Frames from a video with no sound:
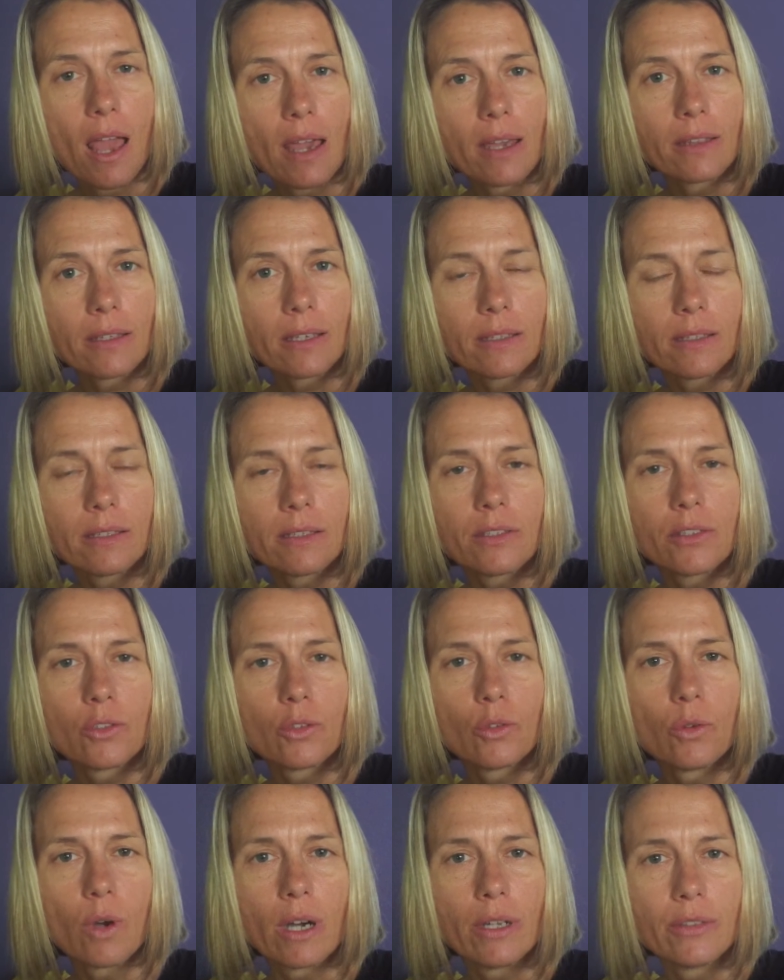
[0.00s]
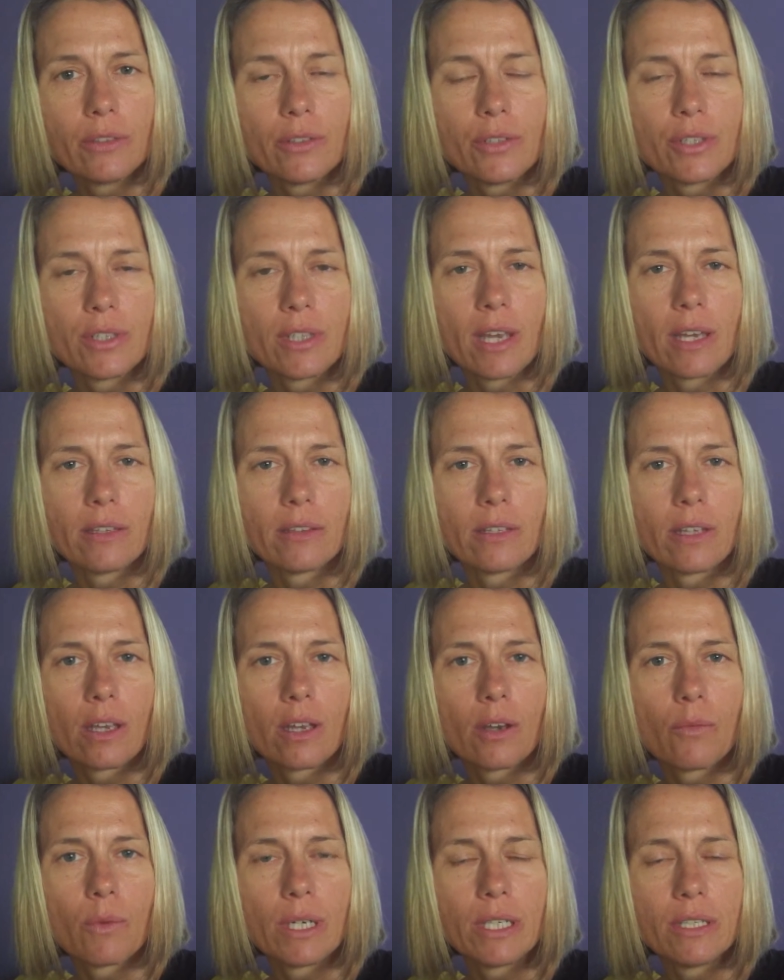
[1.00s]
and that is to understand
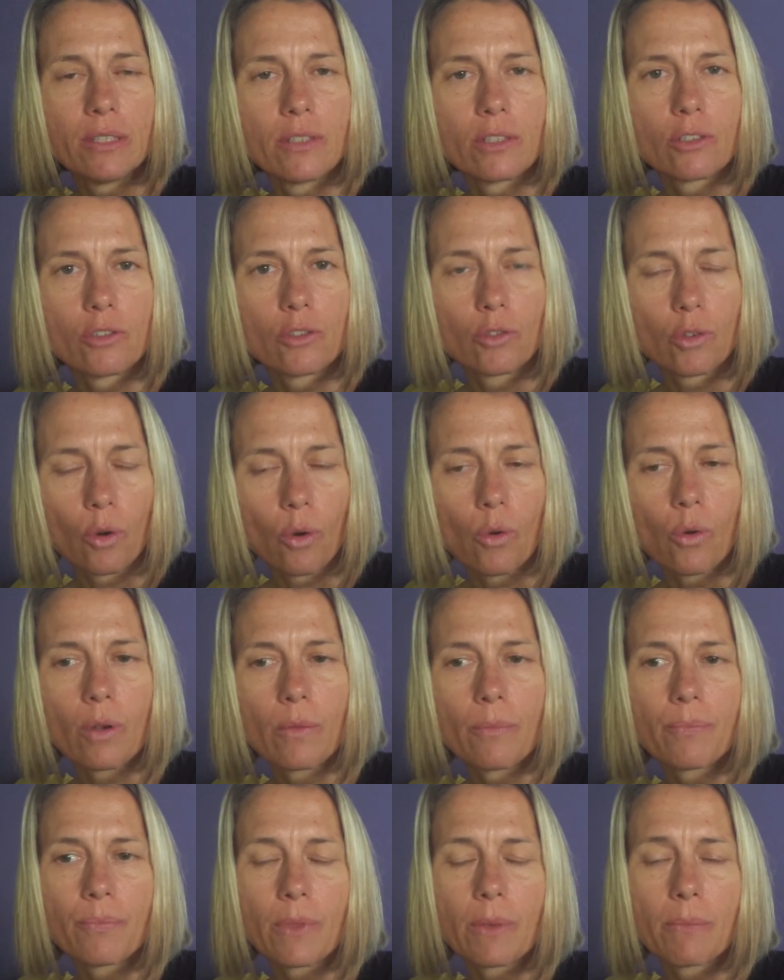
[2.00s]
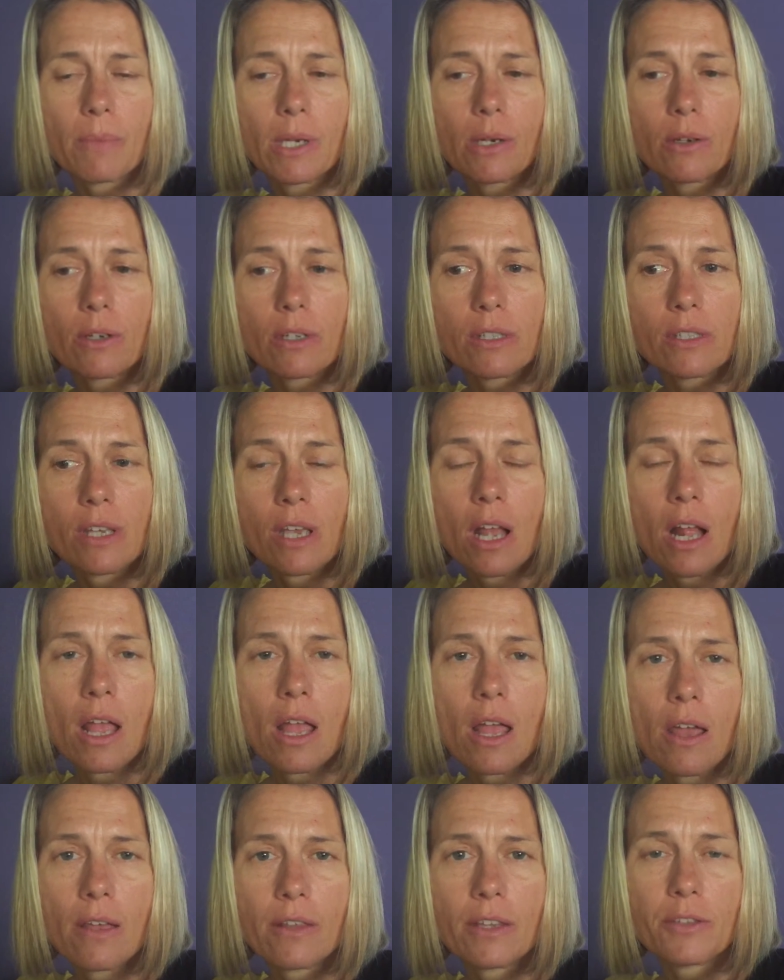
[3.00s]
what is a stroke, because
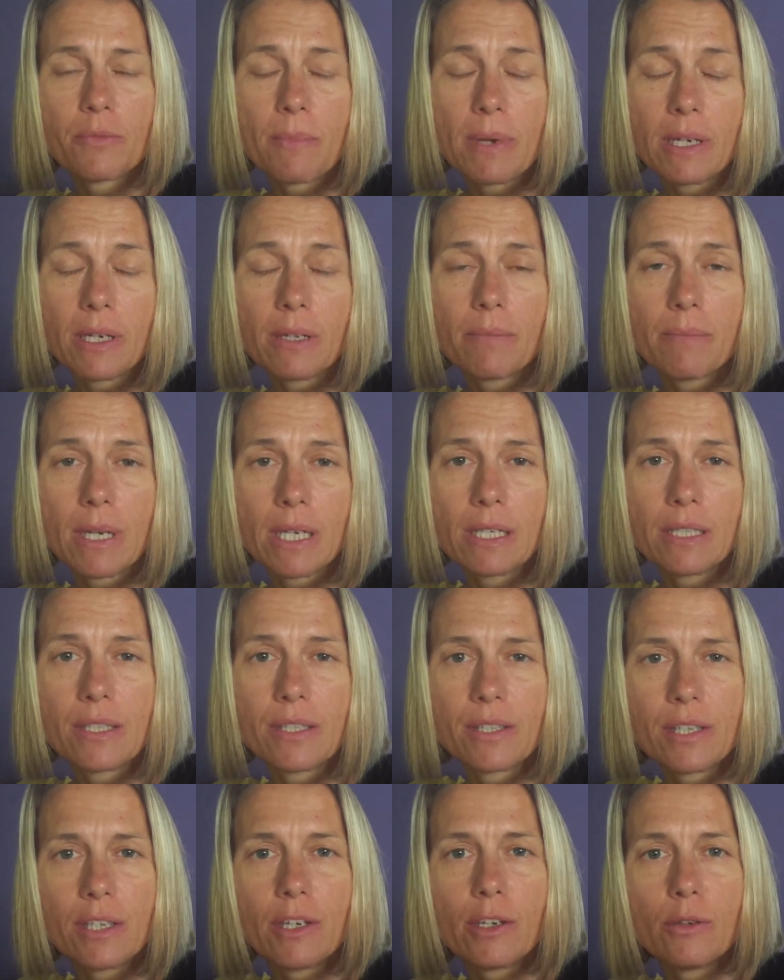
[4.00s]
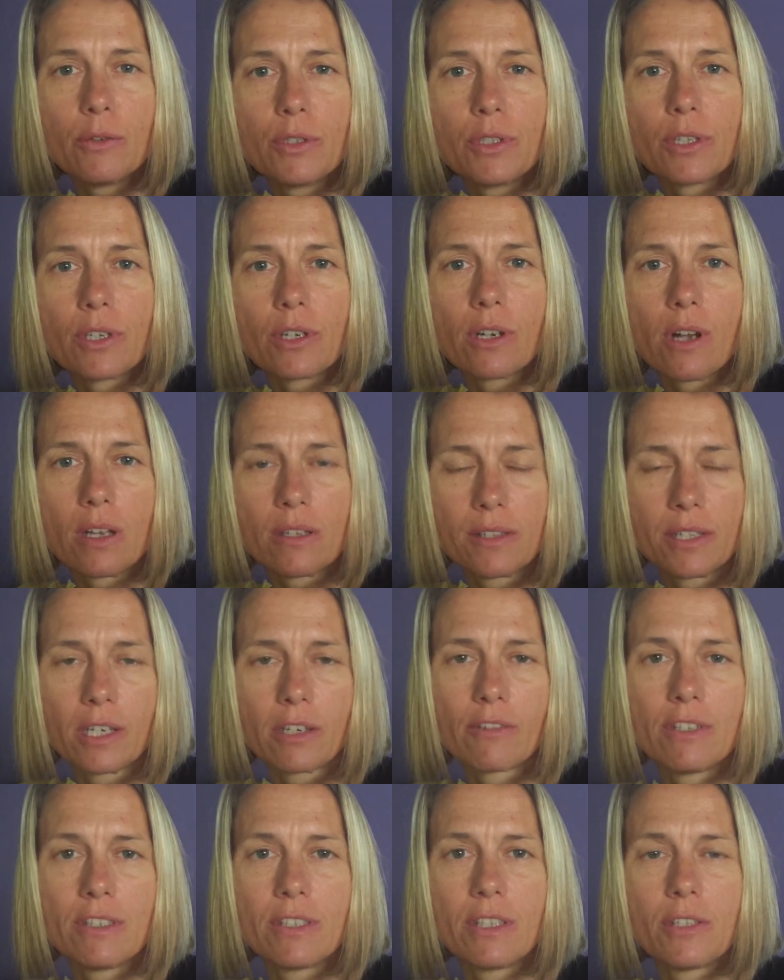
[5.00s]
there's many serious
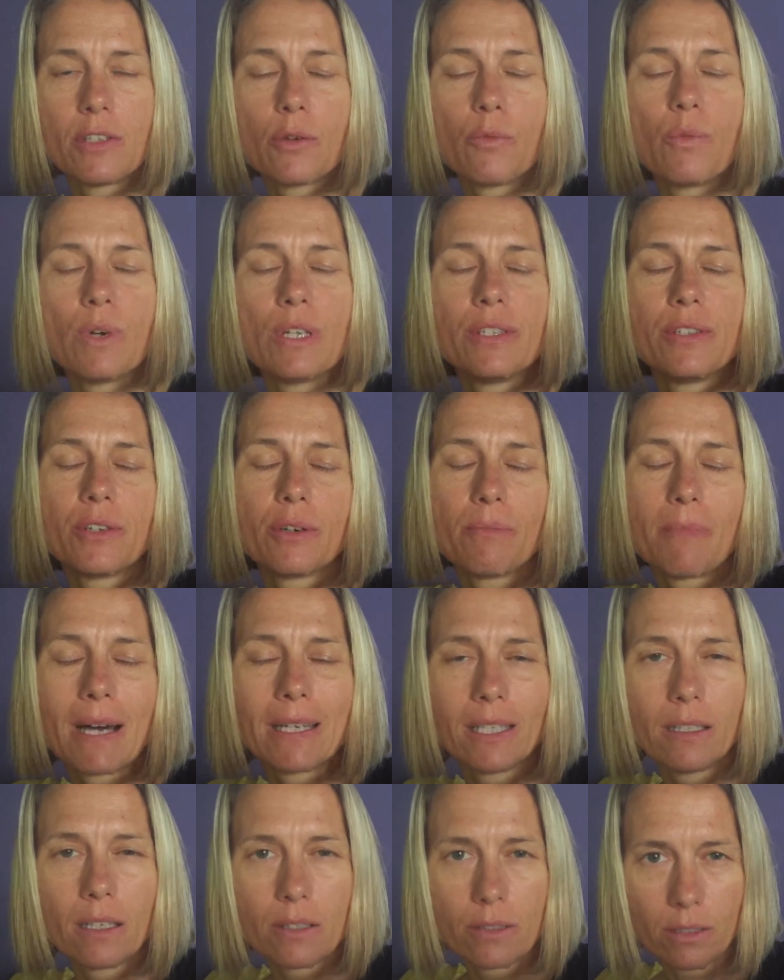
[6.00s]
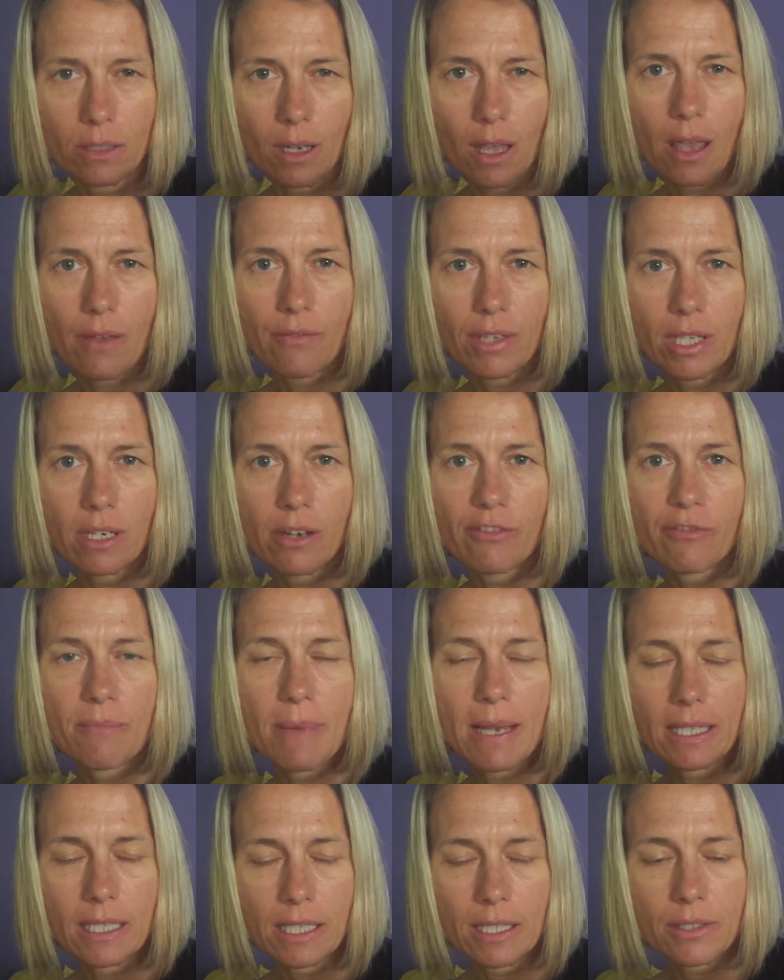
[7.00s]
consequences of once your body doesn't have enough
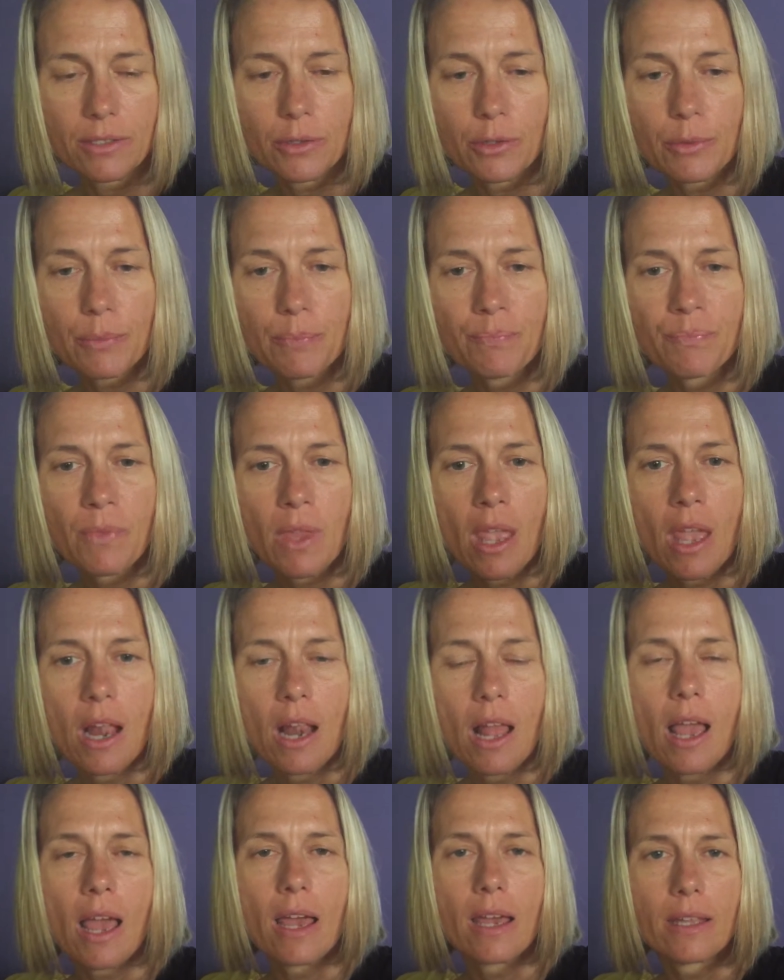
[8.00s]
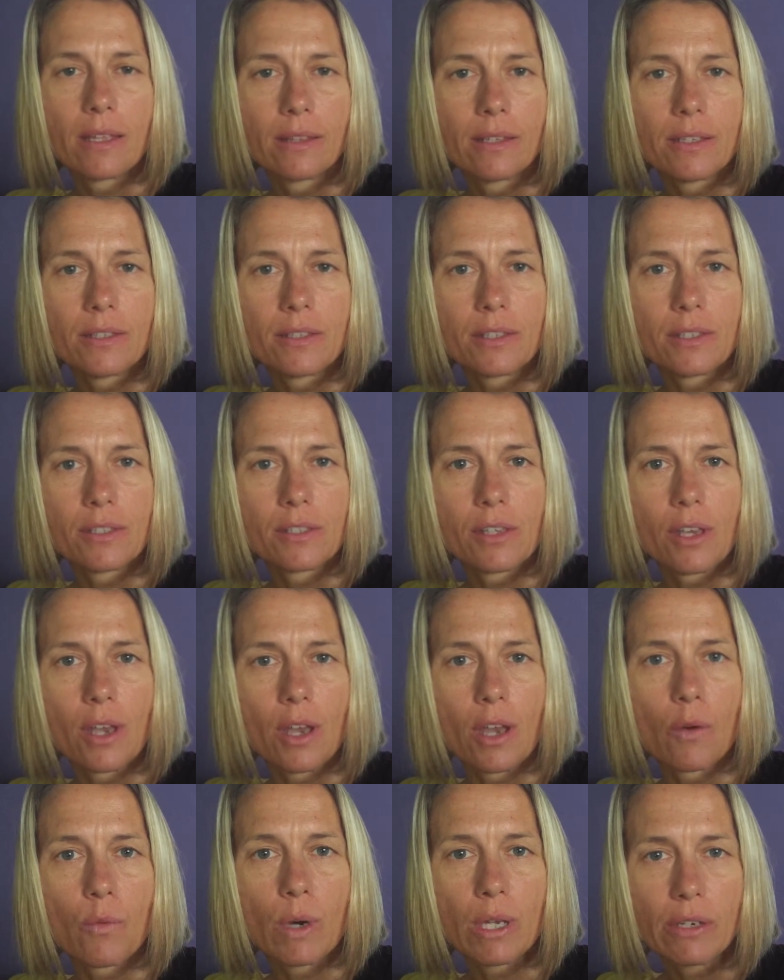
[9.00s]
magnesium, and this is
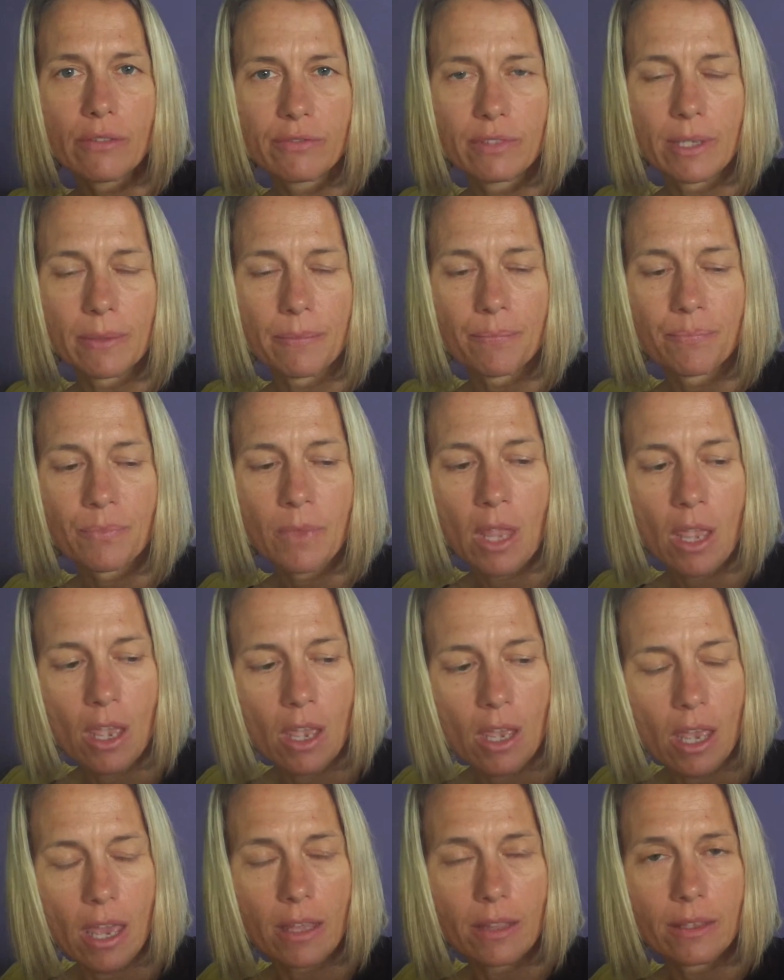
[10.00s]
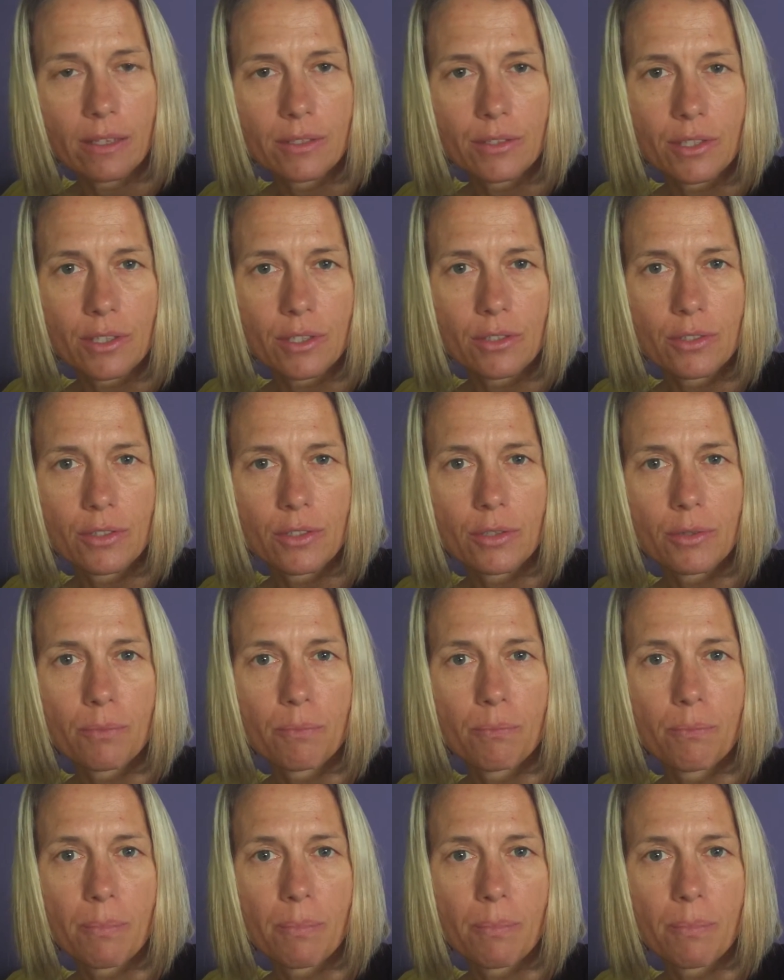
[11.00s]
one of them, and this is